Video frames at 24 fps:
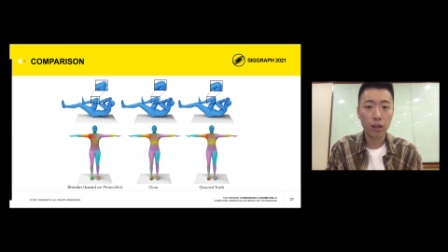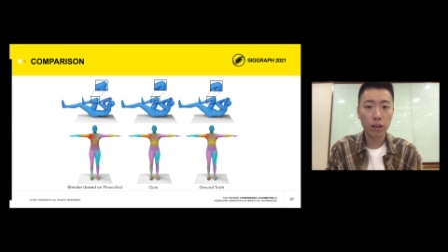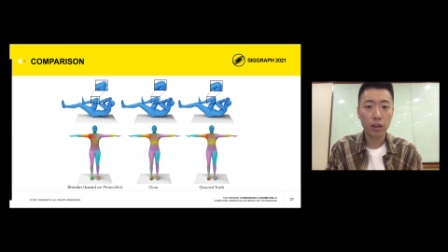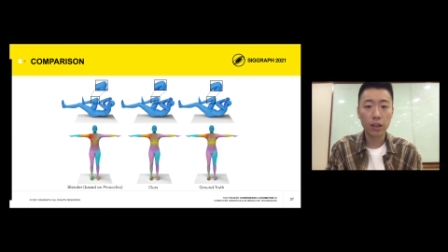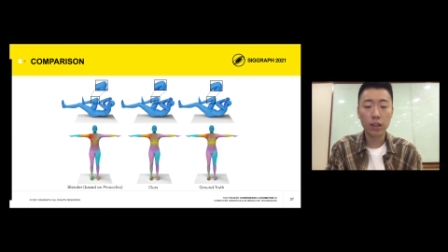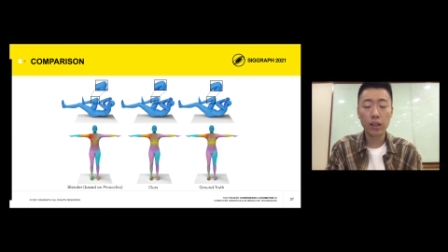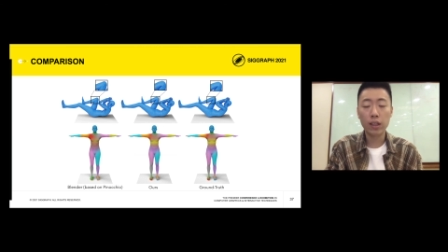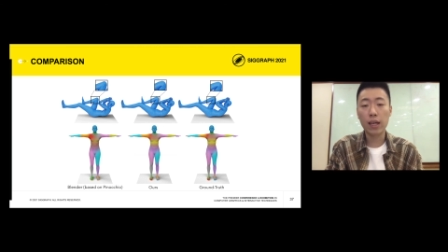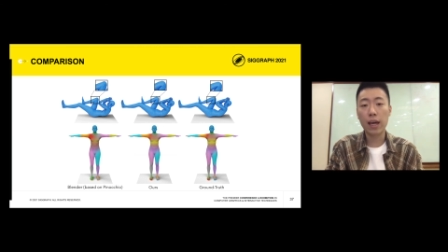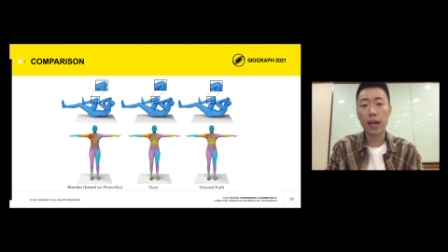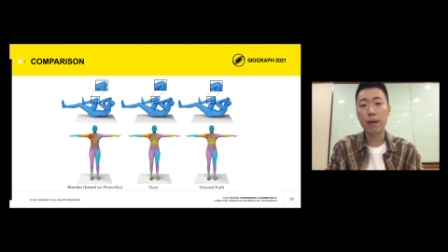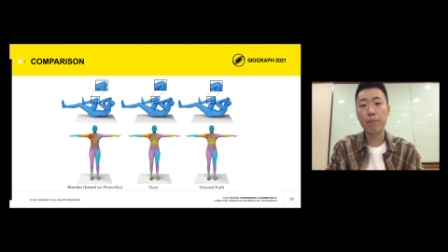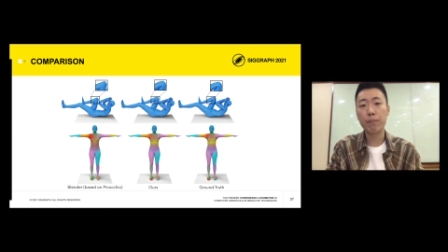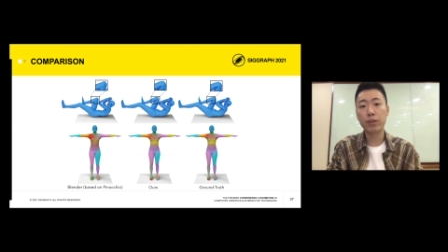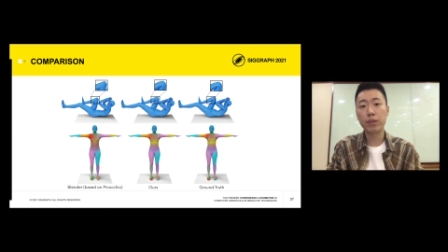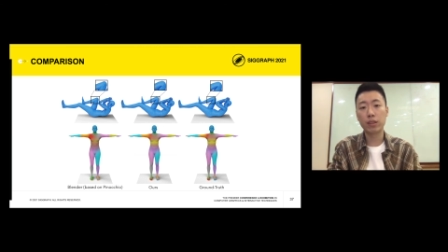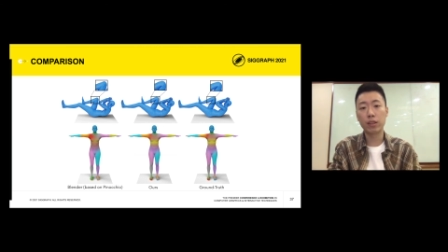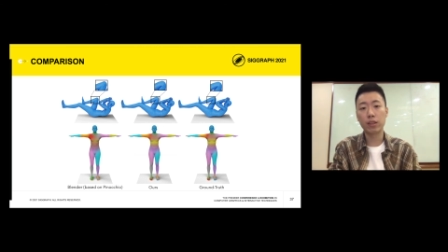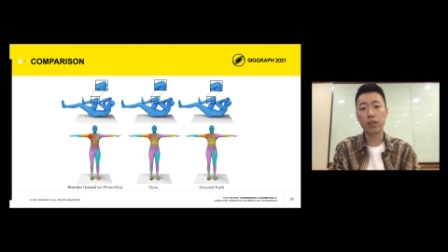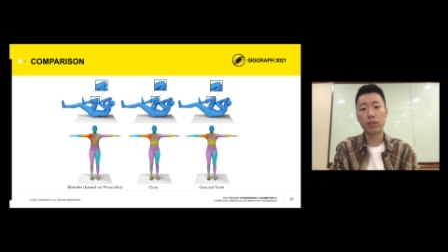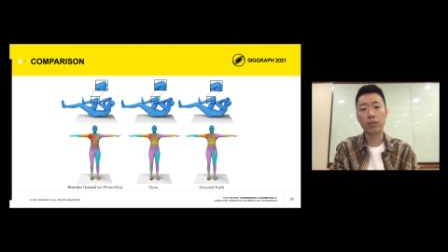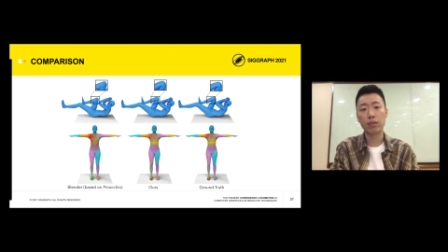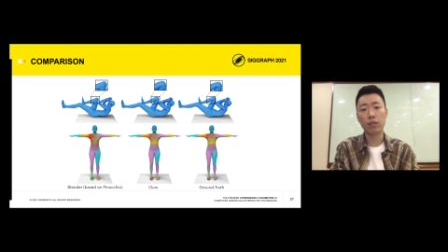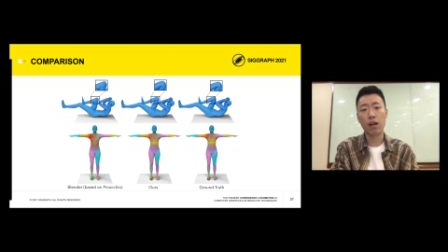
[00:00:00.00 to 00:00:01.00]
It can be
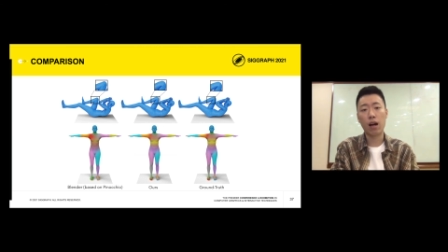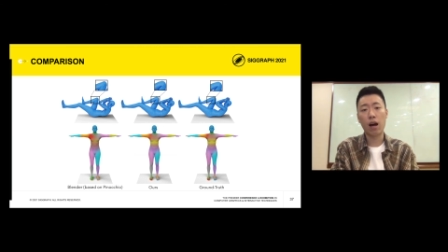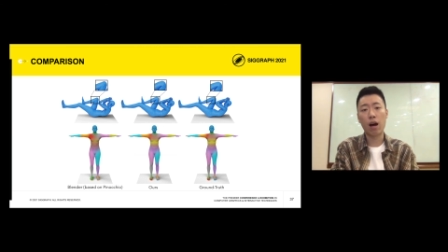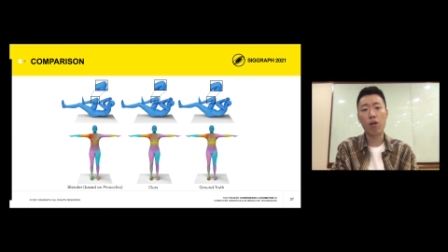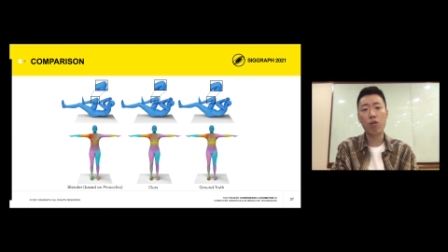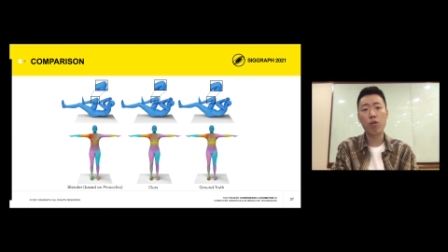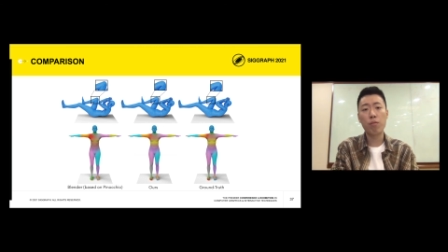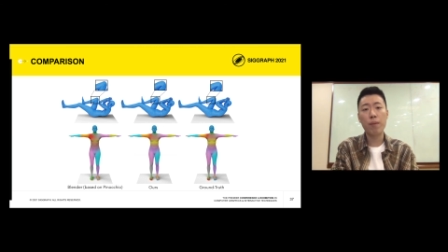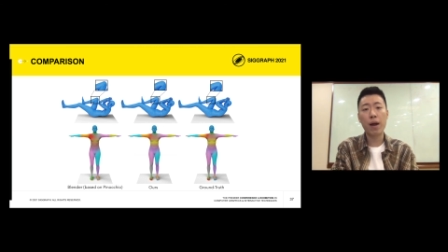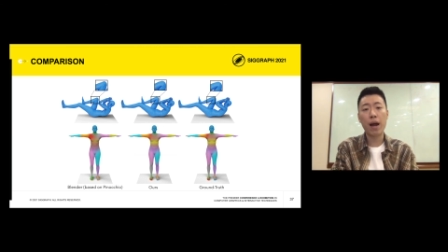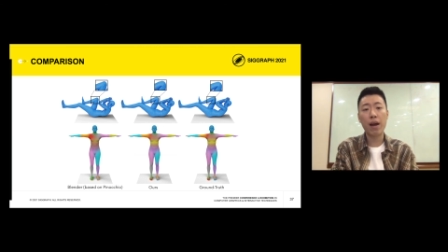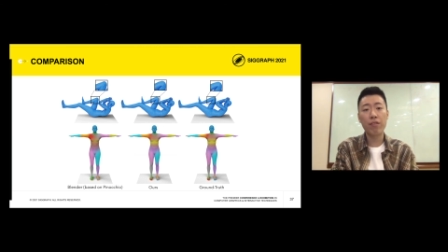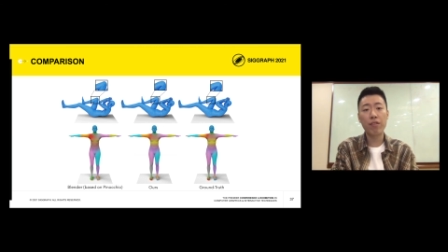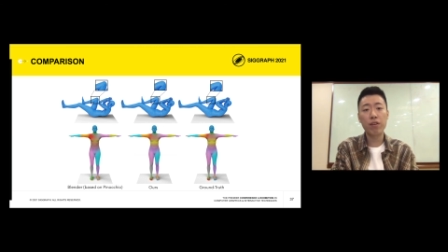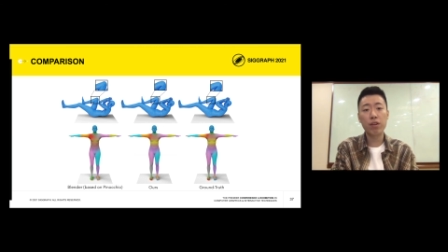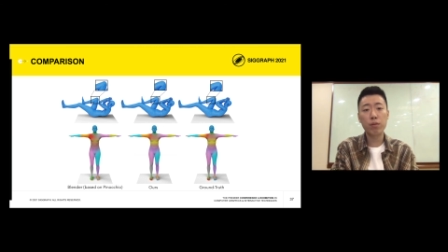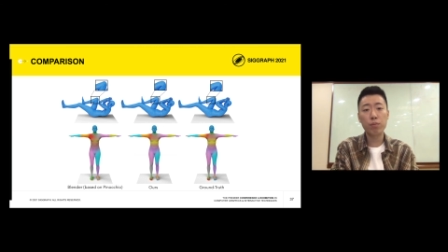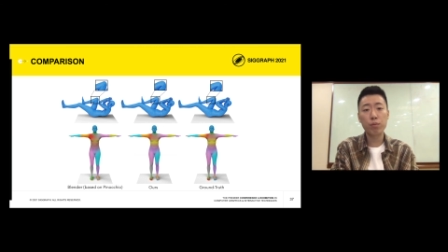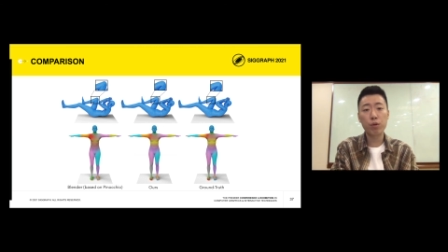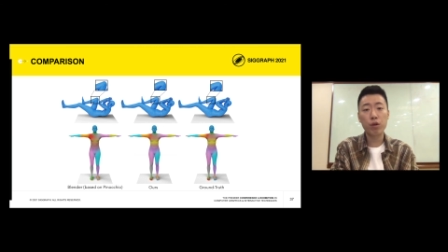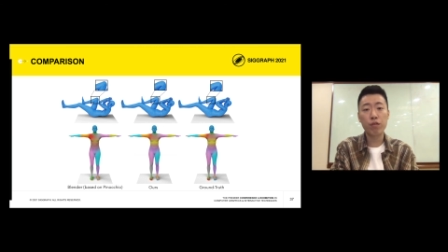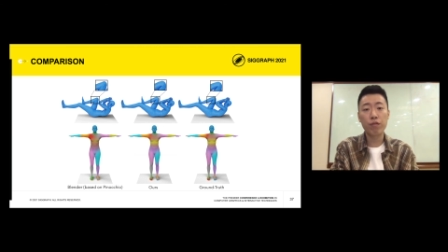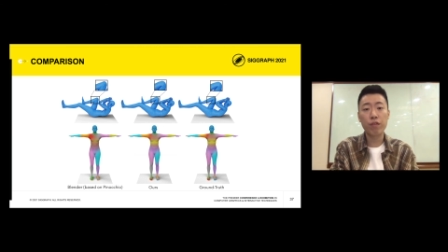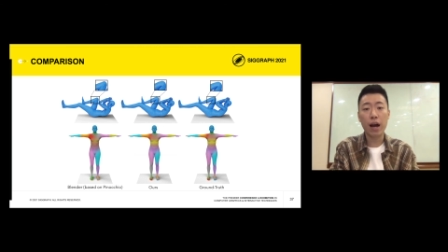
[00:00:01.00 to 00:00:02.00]
seen our method
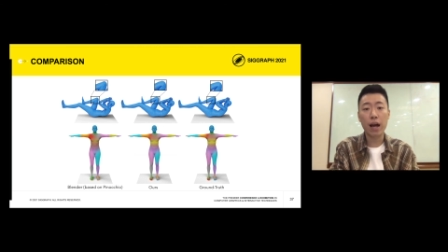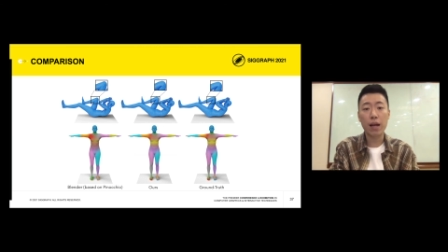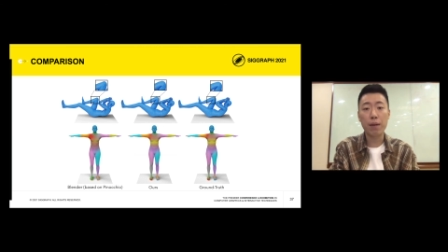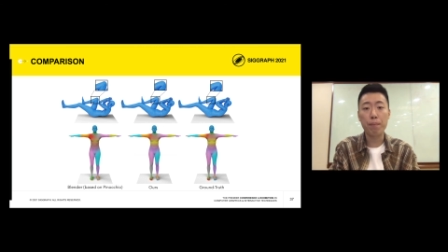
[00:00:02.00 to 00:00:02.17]
provides